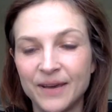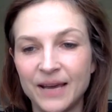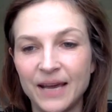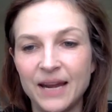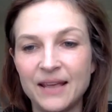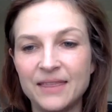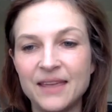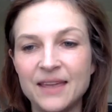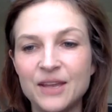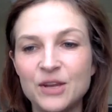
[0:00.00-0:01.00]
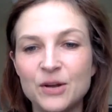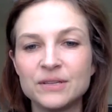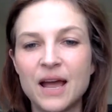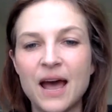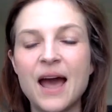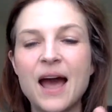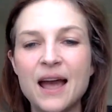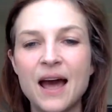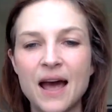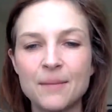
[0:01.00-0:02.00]
And I think,
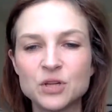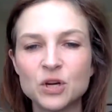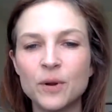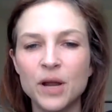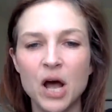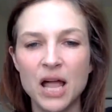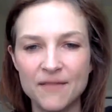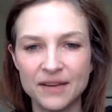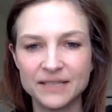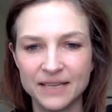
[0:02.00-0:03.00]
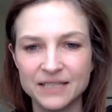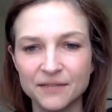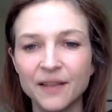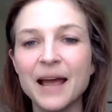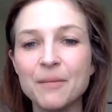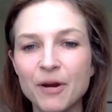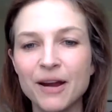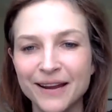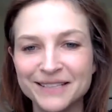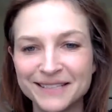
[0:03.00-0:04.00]
I'm sure we all have extensive
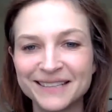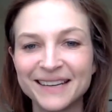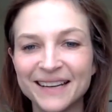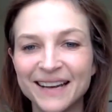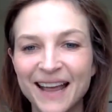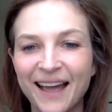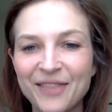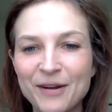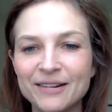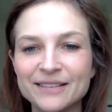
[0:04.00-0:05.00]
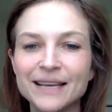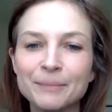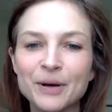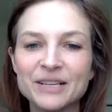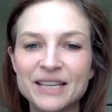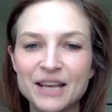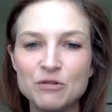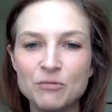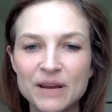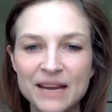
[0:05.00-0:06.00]
libraries, and there are some books that
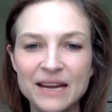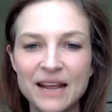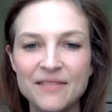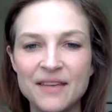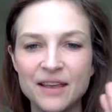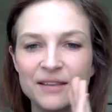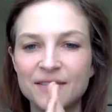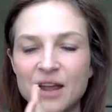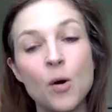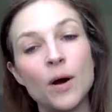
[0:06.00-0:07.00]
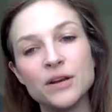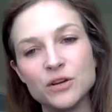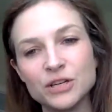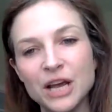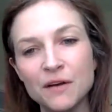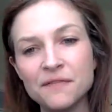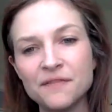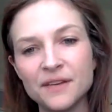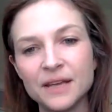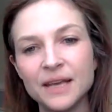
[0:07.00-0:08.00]
you read and they go on your shelf.
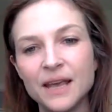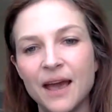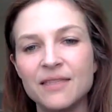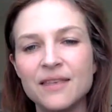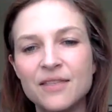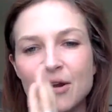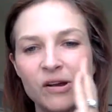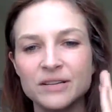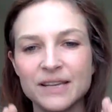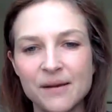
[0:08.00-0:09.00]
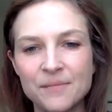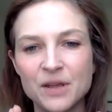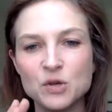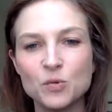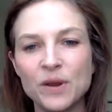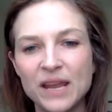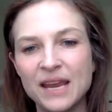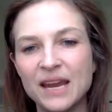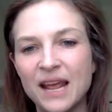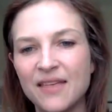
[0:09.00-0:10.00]
And then there are some that you
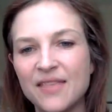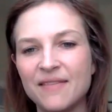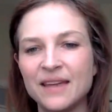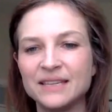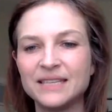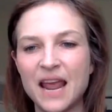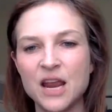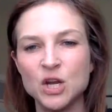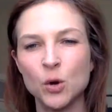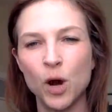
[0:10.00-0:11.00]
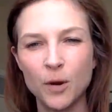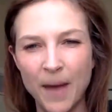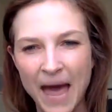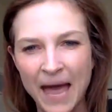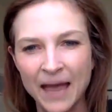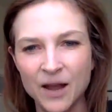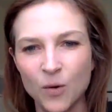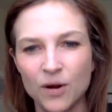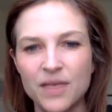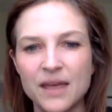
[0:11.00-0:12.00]
read and then they stay in your work bag
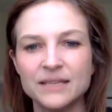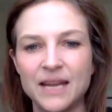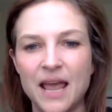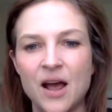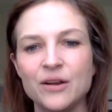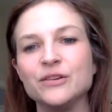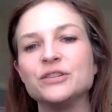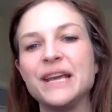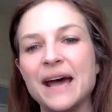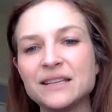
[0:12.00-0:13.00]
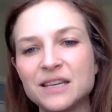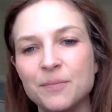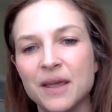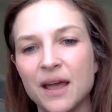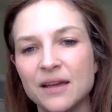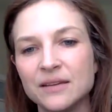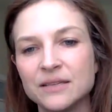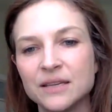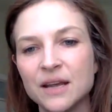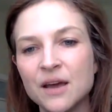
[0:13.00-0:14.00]
or they stay on your desk
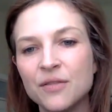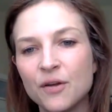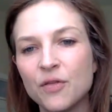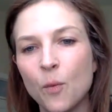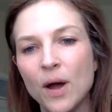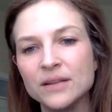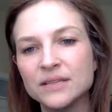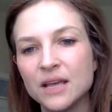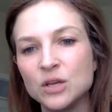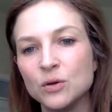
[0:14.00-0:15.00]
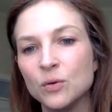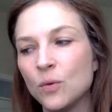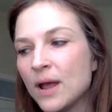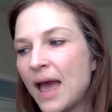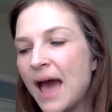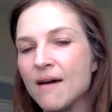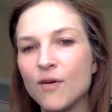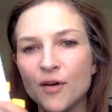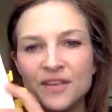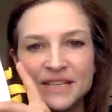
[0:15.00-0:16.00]
because they're the ones that you have
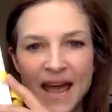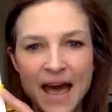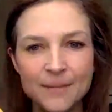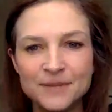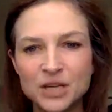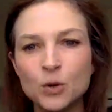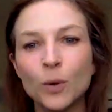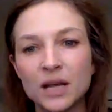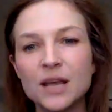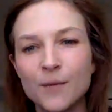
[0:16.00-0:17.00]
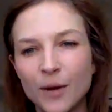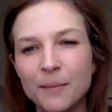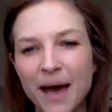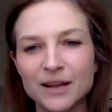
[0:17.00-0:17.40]
all the tabs and you want to keep going back